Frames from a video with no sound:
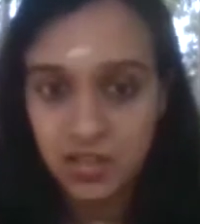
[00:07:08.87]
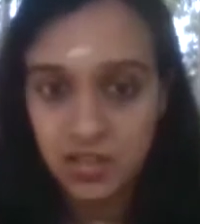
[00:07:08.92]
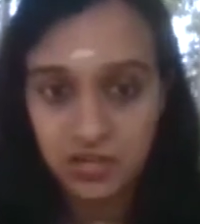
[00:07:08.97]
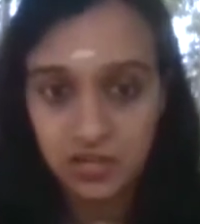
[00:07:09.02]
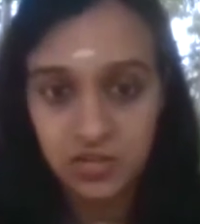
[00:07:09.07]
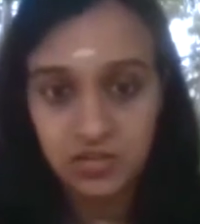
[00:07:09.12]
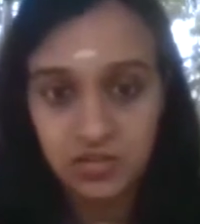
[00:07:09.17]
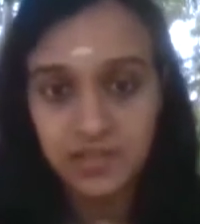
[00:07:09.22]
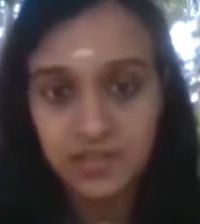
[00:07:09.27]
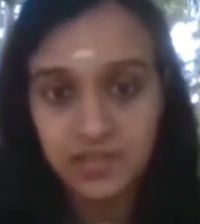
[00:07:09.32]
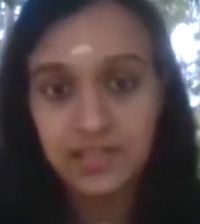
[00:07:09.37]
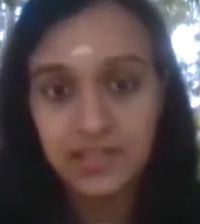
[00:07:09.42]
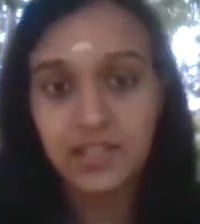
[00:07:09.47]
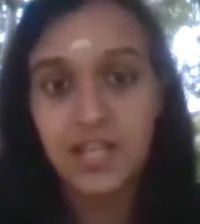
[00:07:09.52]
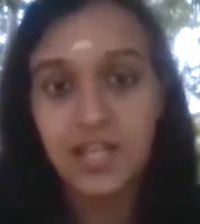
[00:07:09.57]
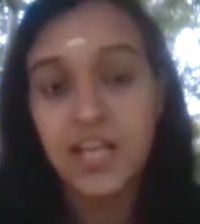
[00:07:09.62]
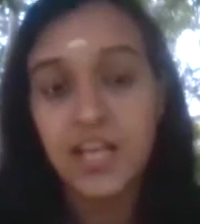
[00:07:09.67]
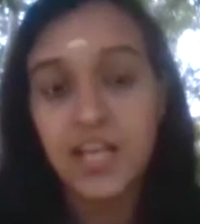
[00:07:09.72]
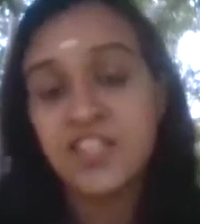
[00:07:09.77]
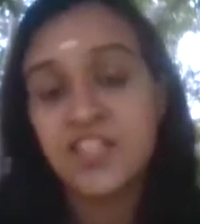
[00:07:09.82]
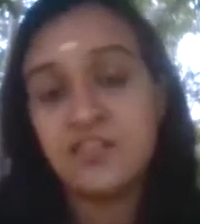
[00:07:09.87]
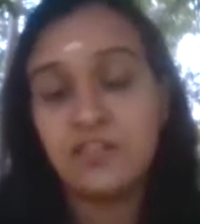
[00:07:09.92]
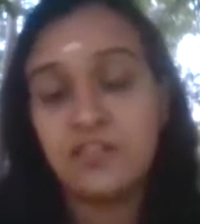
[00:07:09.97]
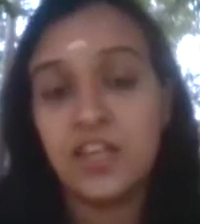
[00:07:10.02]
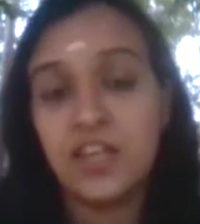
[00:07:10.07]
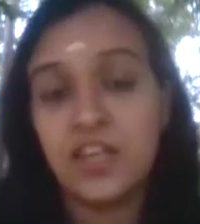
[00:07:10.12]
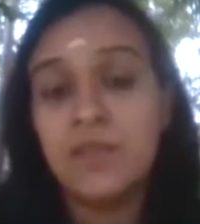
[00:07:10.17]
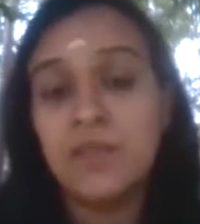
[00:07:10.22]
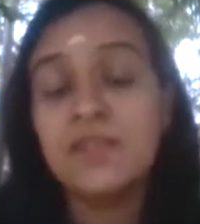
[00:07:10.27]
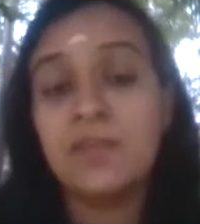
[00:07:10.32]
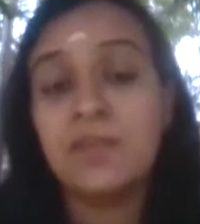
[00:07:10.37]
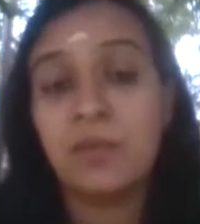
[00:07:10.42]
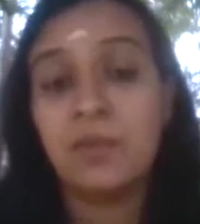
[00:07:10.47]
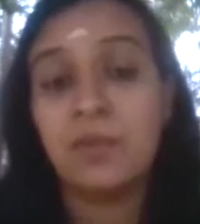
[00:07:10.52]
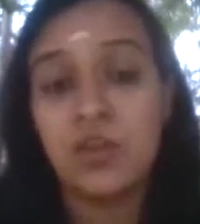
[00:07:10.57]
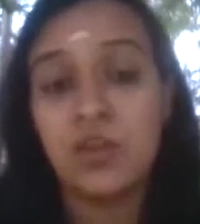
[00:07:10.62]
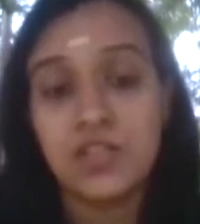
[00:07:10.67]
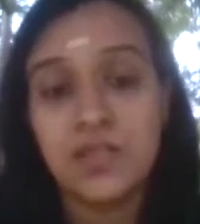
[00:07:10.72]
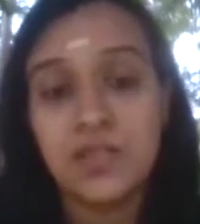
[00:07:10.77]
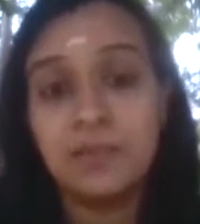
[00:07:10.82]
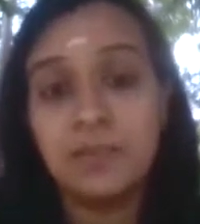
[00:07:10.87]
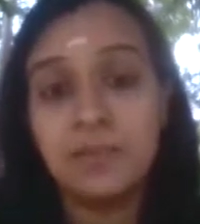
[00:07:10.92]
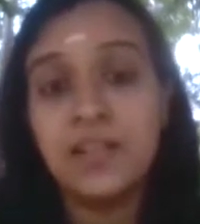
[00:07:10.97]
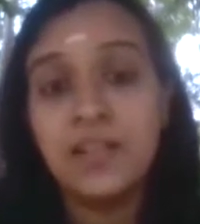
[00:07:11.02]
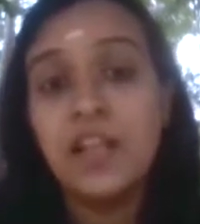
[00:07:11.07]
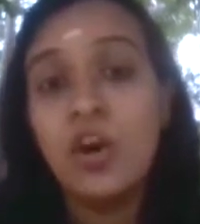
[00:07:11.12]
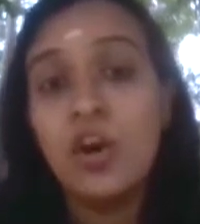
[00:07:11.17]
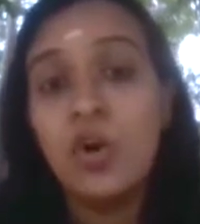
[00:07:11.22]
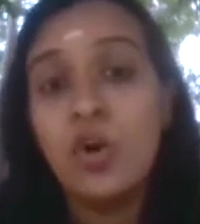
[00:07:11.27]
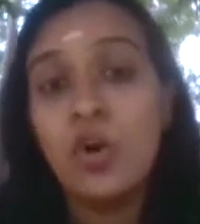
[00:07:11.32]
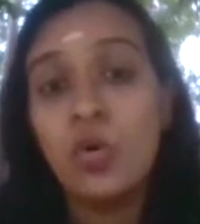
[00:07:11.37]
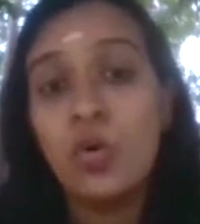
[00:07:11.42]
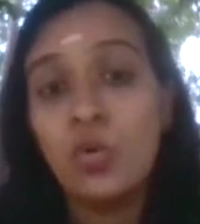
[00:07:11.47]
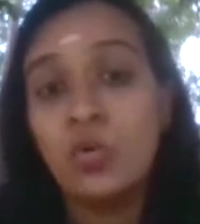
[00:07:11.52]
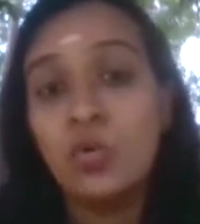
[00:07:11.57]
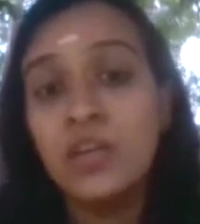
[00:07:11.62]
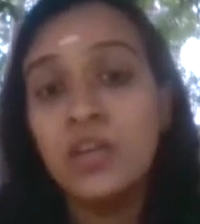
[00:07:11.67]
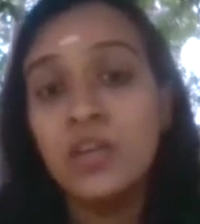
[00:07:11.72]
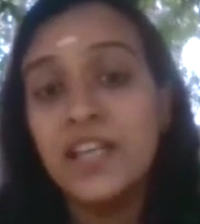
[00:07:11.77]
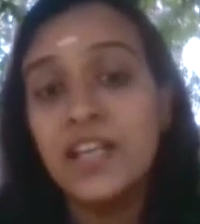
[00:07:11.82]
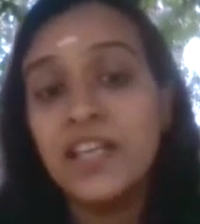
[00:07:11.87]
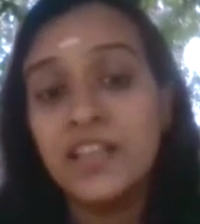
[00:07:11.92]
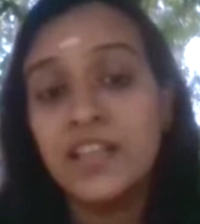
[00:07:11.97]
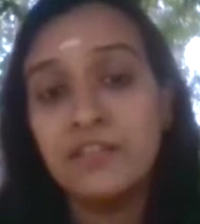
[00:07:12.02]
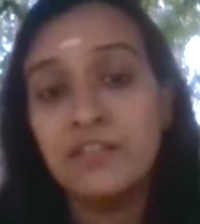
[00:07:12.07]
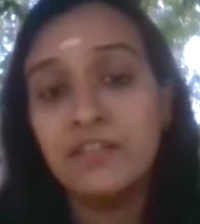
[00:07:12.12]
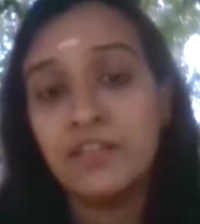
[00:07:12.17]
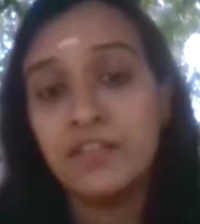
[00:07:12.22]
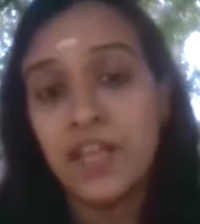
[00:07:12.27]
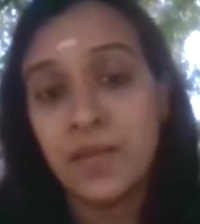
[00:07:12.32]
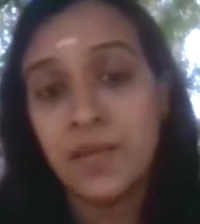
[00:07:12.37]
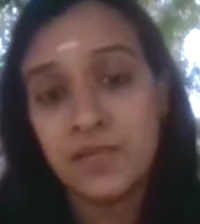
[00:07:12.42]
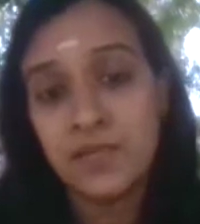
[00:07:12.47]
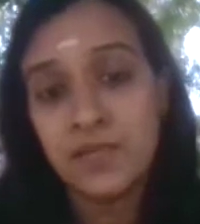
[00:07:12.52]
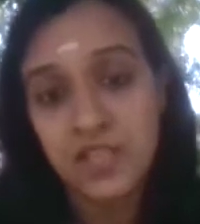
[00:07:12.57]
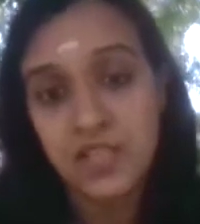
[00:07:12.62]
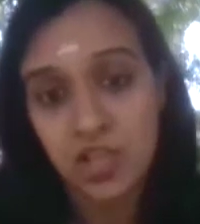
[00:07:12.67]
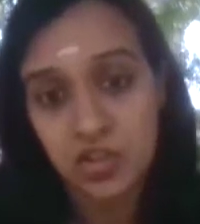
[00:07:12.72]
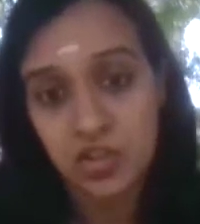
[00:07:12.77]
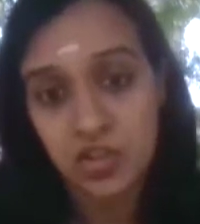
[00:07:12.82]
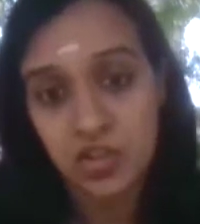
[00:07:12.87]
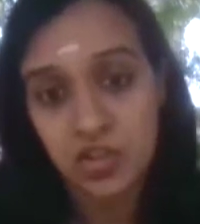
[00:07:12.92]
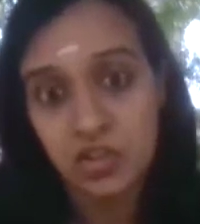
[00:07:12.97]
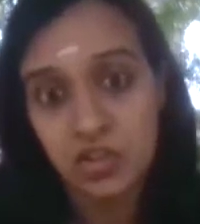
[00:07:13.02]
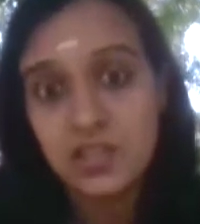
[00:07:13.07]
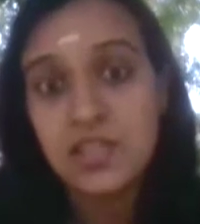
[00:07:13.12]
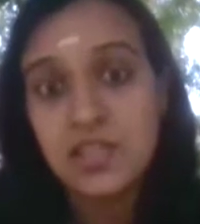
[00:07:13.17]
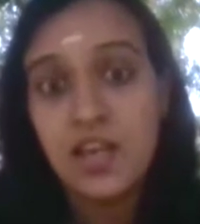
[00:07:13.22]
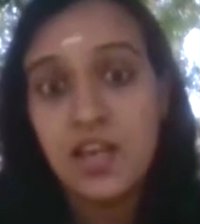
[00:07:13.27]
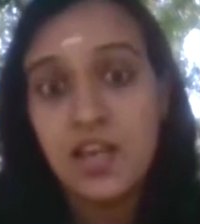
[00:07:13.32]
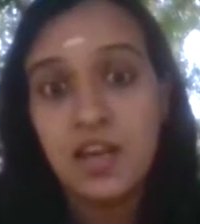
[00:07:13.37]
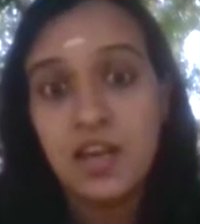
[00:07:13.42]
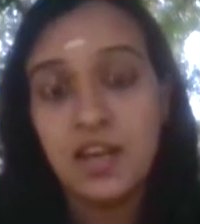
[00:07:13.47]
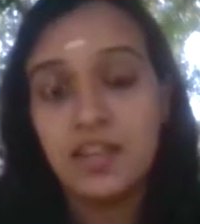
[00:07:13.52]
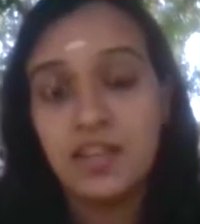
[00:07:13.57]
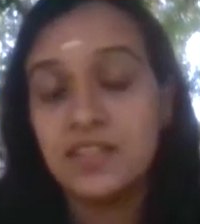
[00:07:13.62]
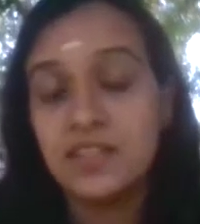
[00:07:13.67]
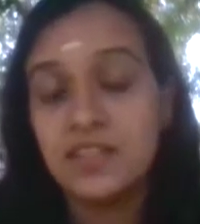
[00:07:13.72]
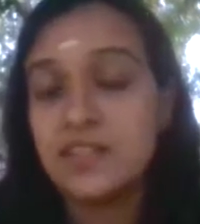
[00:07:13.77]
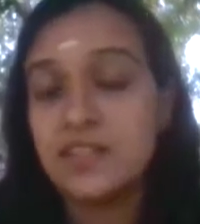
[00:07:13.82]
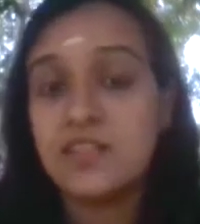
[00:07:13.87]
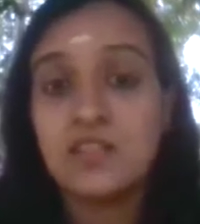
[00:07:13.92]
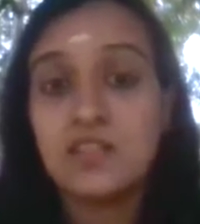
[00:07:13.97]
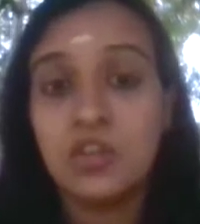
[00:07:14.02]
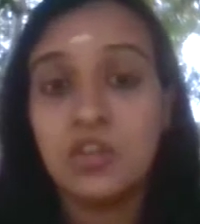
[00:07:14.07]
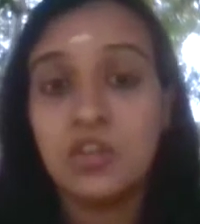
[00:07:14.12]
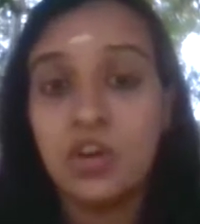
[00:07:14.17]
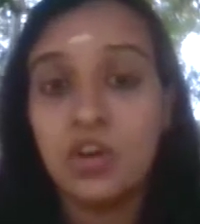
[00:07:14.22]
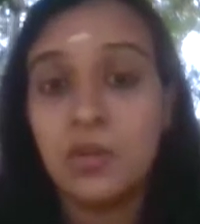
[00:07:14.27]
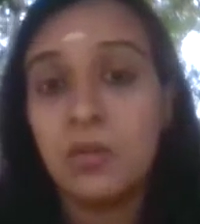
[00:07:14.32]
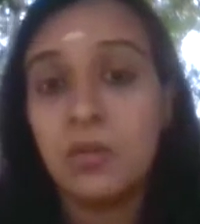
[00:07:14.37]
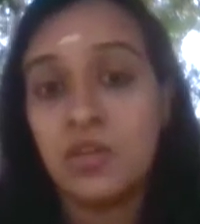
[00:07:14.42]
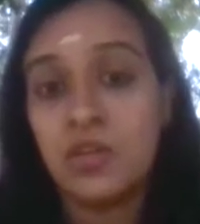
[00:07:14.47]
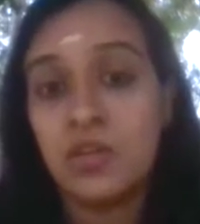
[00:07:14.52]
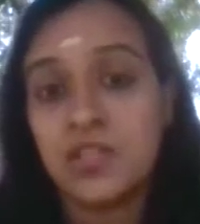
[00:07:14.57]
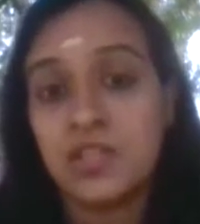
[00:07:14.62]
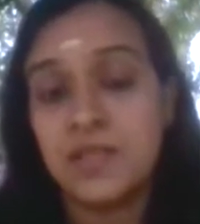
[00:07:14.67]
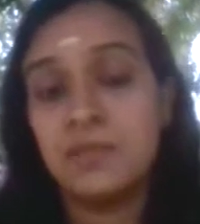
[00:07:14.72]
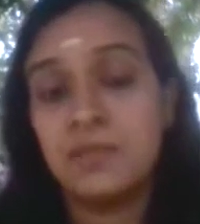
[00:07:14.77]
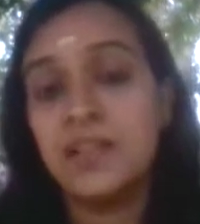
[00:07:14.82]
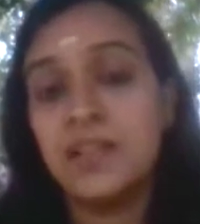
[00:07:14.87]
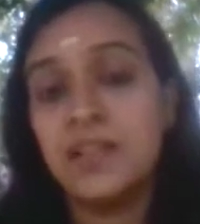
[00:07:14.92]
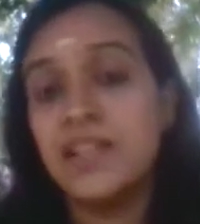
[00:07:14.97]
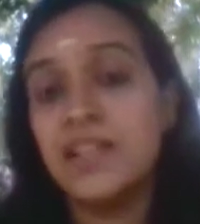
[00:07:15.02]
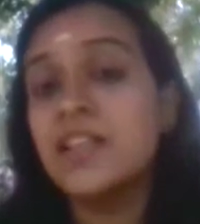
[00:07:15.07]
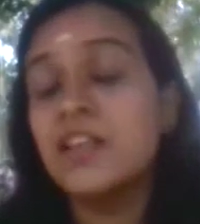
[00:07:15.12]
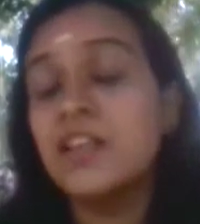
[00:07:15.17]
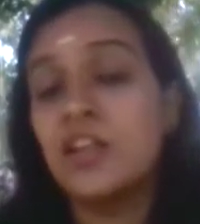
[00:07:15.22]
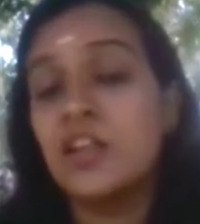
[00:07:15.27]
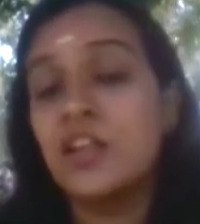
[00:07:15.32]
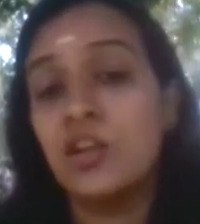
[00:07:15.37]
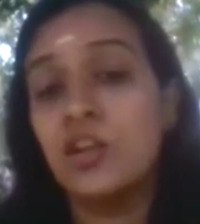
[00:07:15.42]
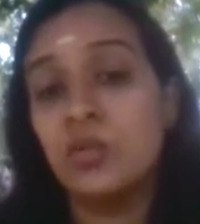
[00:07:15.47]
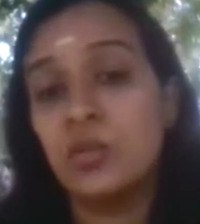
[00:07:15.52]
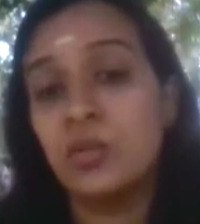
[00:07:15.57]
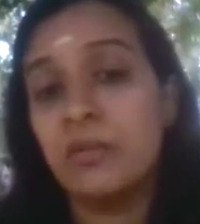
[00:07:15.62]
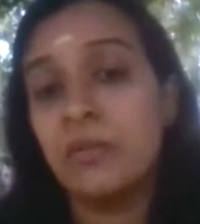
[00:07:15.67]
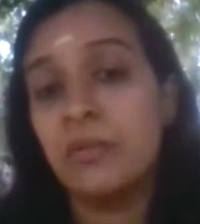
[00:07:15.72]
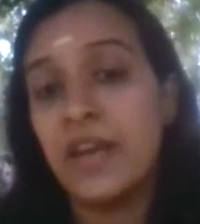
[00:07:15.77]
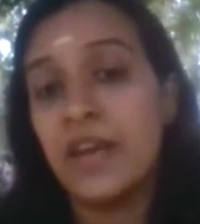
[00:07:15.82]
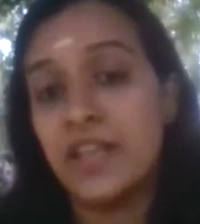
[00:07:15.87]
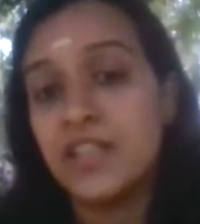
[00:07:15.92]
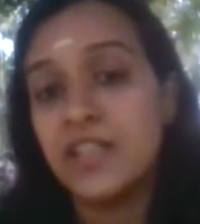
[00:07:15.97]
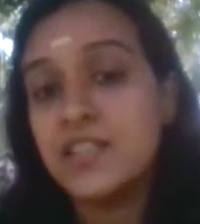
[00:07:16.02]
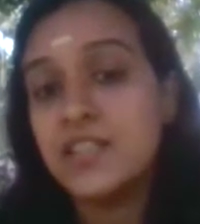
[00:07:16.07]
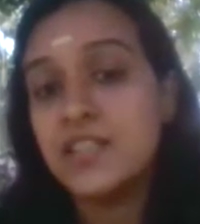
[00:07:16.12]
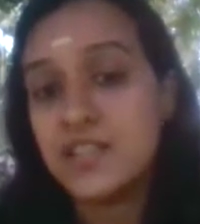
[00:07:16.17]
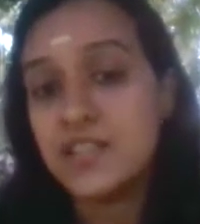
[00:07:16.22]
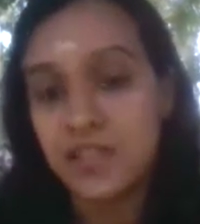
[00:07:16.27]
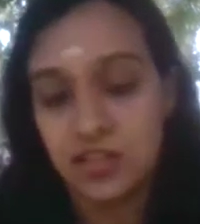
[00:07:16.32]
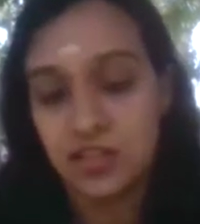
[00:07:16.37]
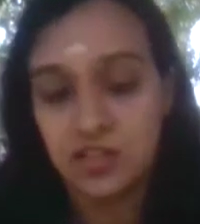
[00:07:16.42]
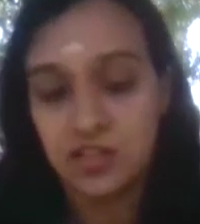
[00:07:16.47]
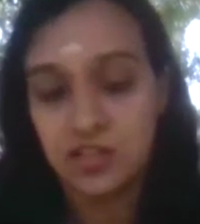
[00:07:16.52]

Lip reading: Large frames are possible only in frame structures, and this is not possible in load bearing structures.